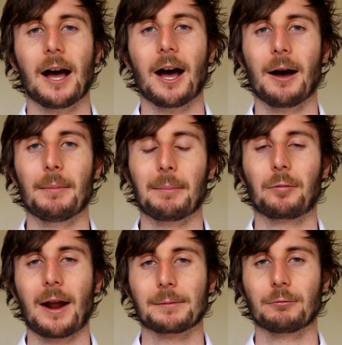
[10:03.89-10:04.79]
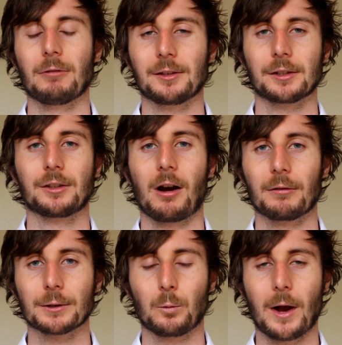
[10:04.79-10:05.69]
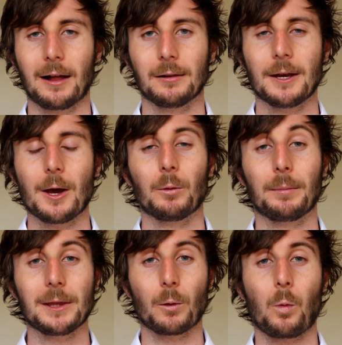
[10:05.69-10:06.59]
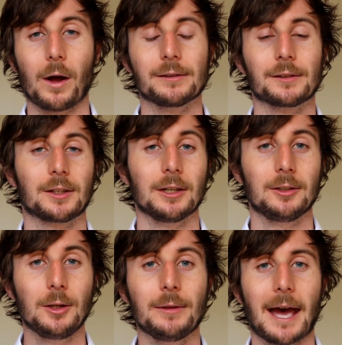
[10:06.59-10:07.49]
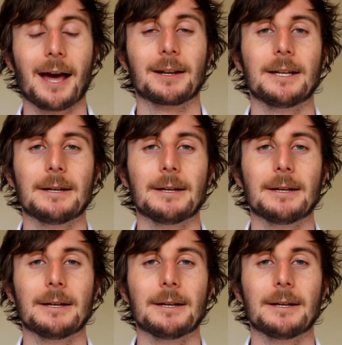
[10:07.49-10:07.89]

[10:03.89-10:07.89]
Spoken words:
and perhaps a registrar as well, will be the ones to do that.